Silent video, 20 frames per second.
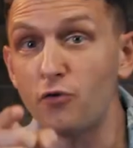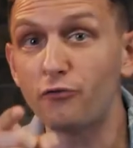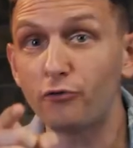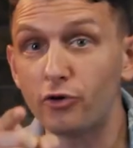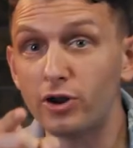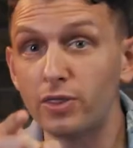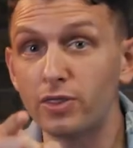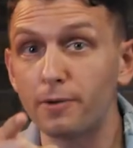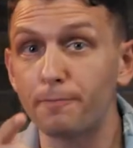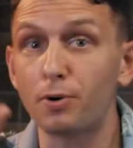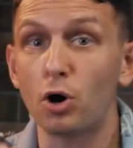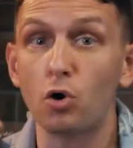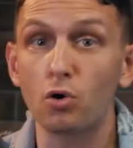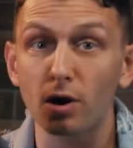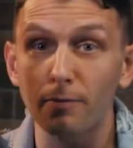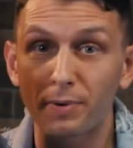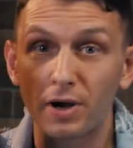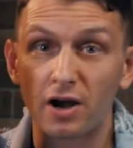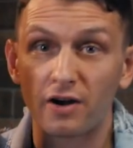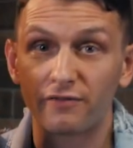for it in the poll
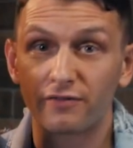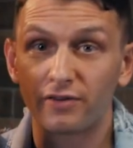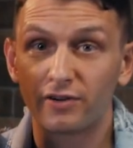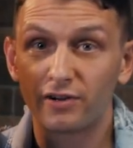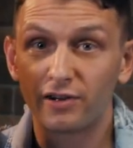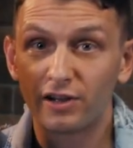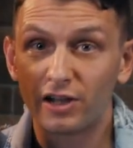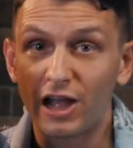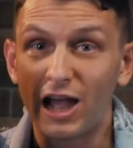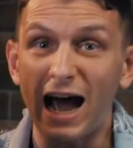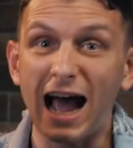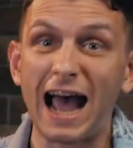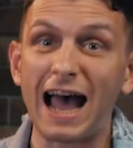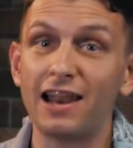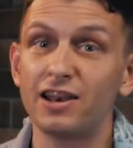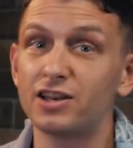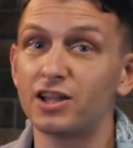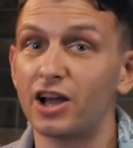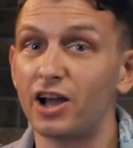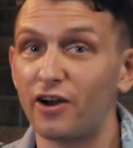above.
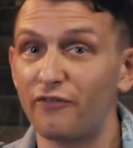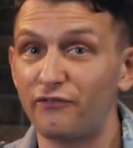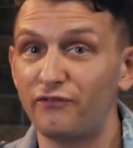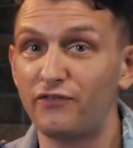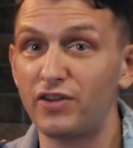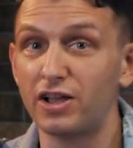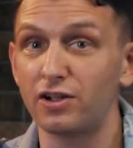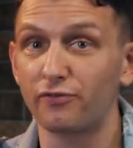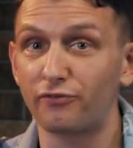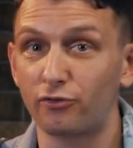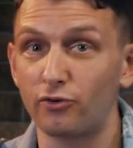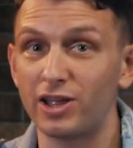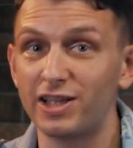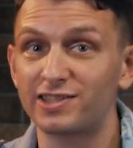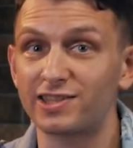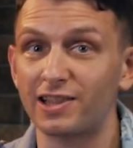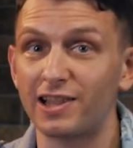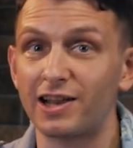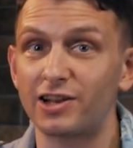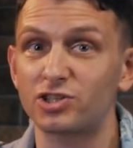And feel free
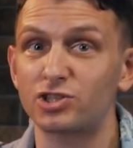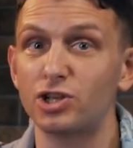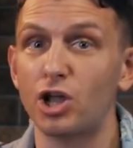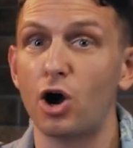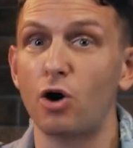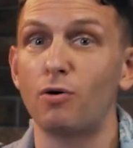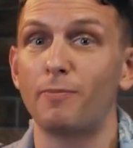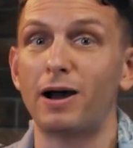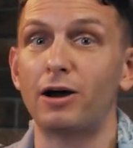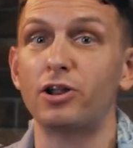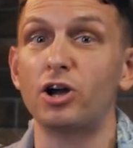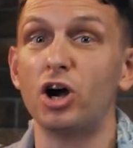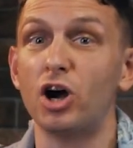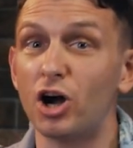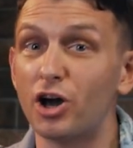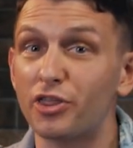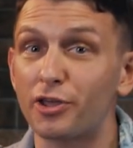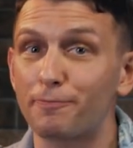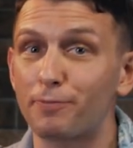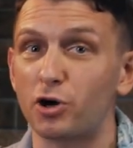to let us know about
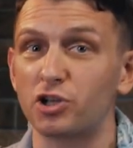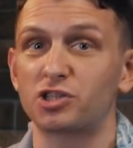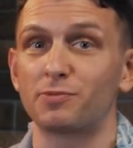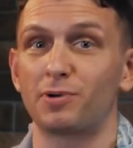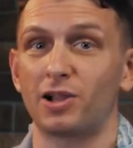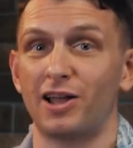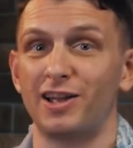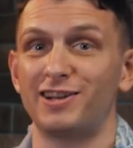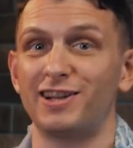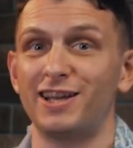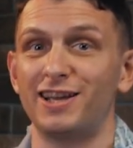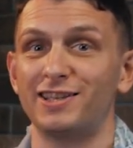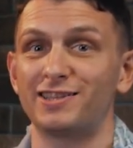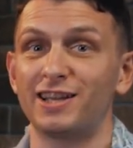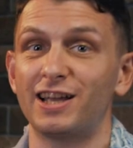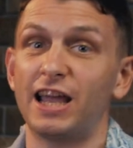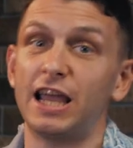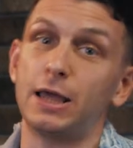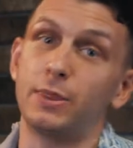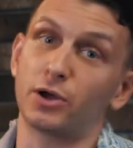other possible
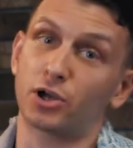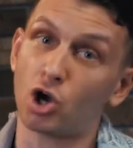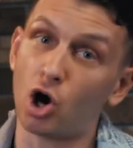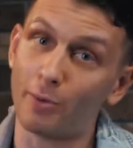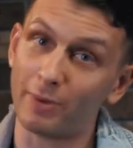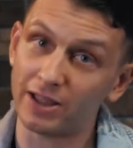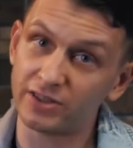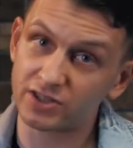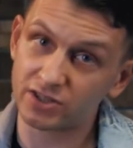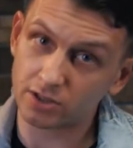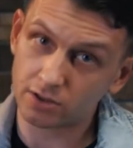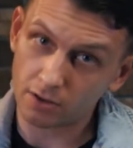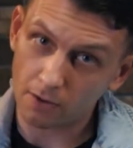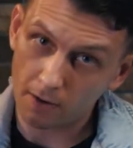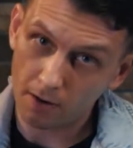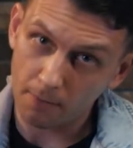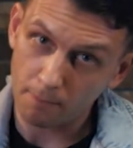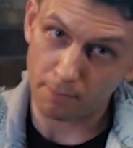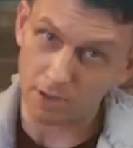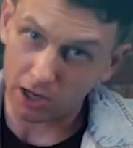ideas in the comments
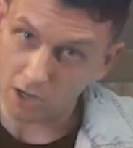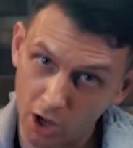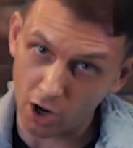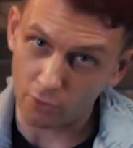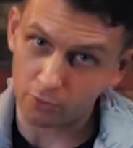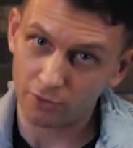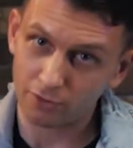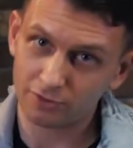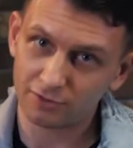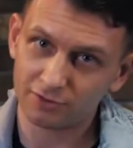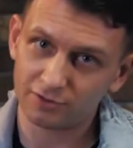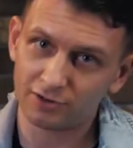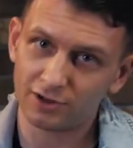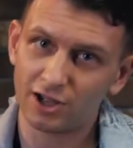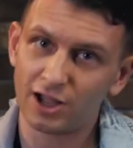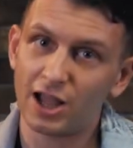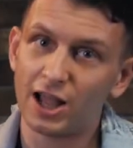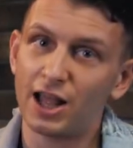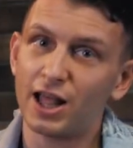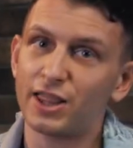below.
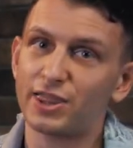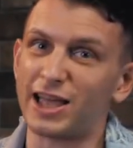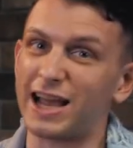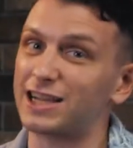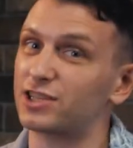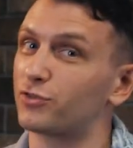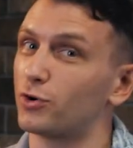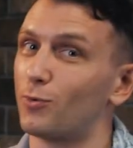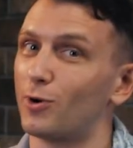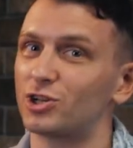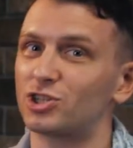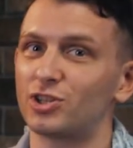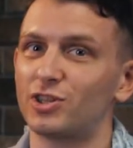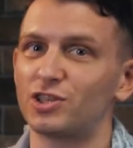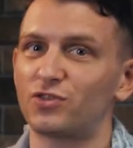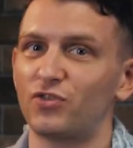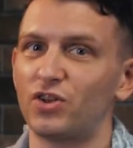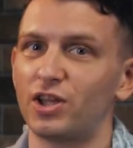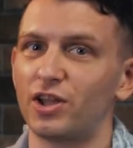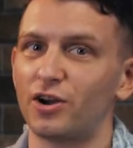Thanks for watching
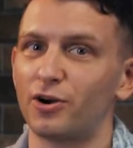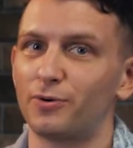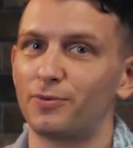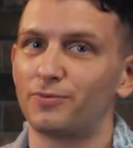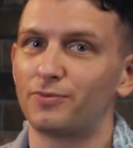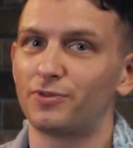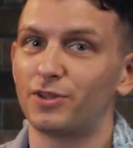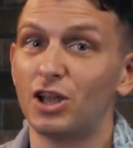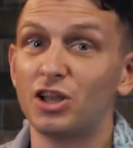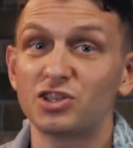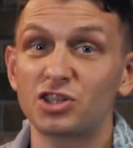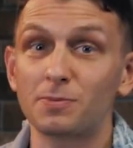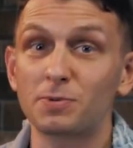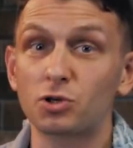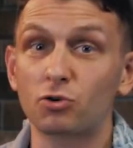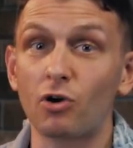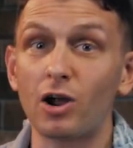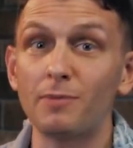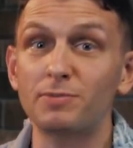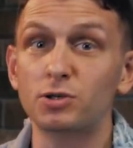this video.
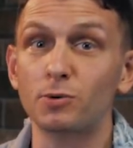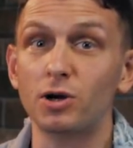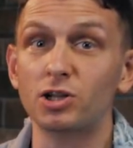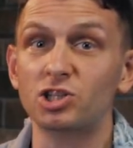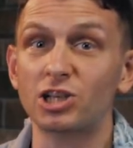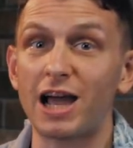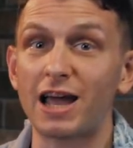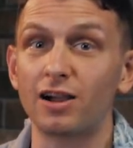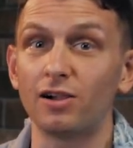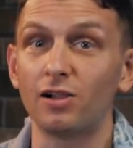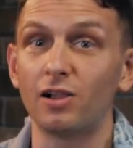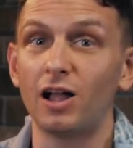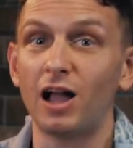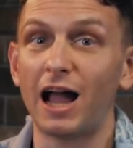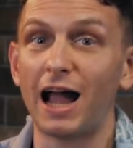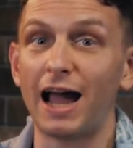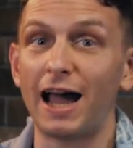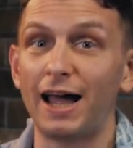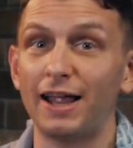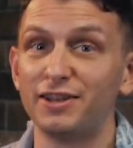Subscribe to our channel
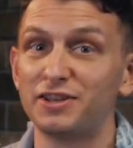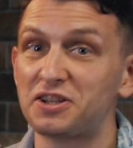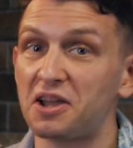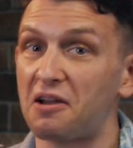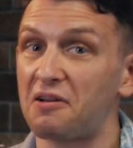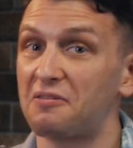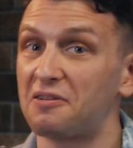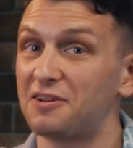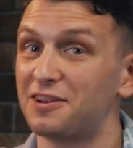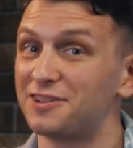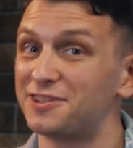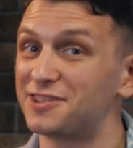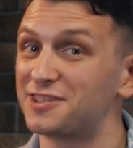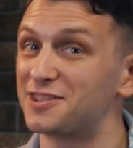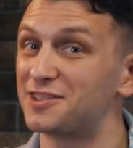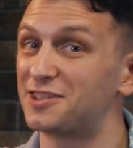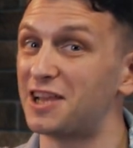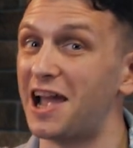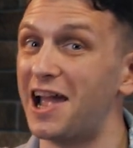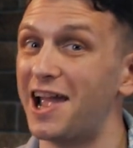and
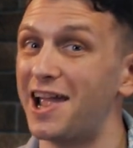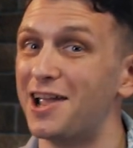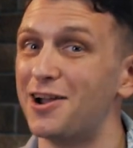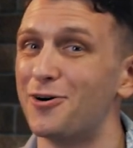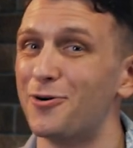stay